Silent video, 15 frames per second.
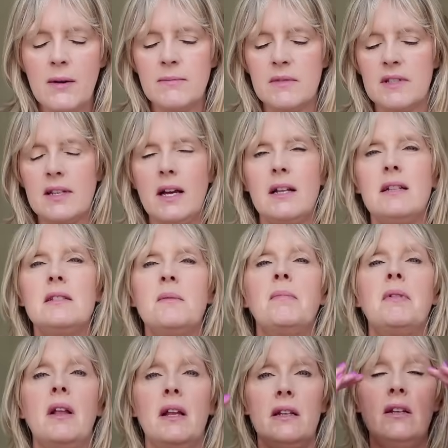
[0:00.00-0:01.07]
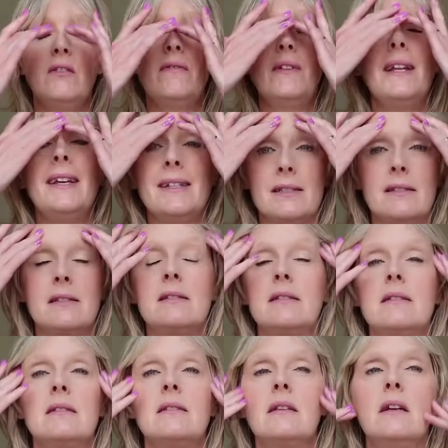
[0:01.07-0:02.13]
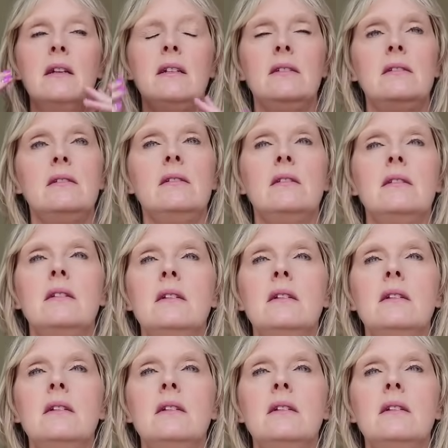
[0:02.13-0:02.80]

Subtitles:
Saturn is a planet of lists and